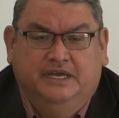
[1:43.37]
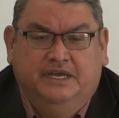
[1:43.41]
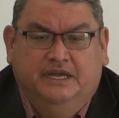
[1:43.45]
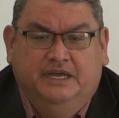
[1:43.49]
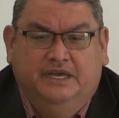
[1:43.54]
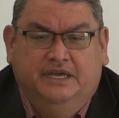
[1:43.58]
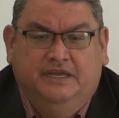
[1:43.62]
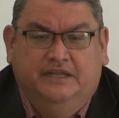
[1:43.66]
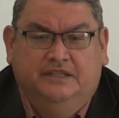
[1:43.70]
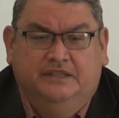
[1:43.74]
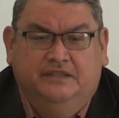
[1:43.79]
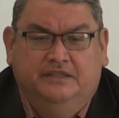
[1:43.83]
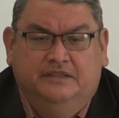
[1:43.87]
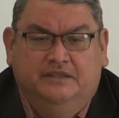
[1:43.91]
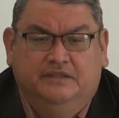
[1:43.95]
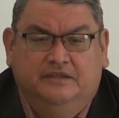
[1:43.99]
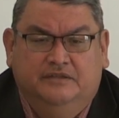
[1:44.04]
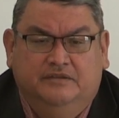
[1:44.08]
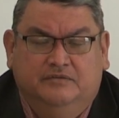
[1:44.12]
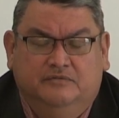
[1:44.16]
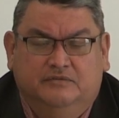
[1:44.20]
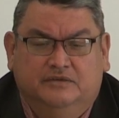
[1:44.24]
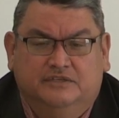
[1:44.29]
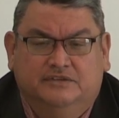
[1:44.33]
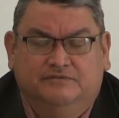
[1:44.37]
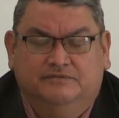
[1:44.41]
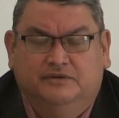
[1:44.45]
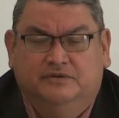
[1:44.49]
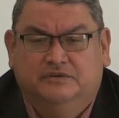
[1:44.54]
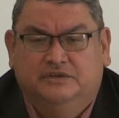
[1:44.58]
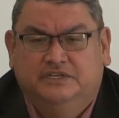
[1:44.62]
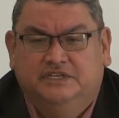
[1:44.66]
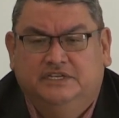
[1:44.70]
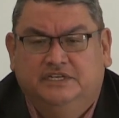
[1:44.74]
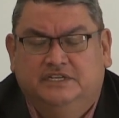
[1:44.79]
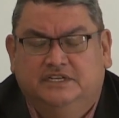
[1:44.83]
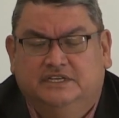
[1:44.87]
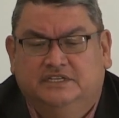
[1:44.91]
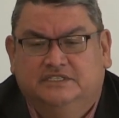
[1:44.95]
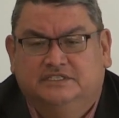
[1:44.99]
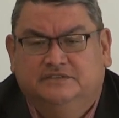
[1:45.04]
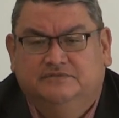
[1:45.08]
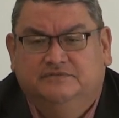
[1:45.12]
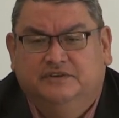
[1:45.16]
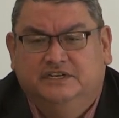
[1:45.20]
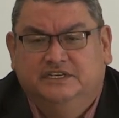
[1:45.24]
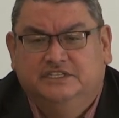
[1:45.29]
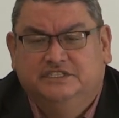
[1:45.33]
and was voted in as
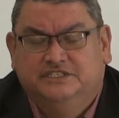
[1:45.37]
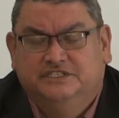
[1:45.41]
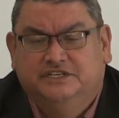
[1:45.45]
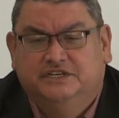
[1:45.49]
the vice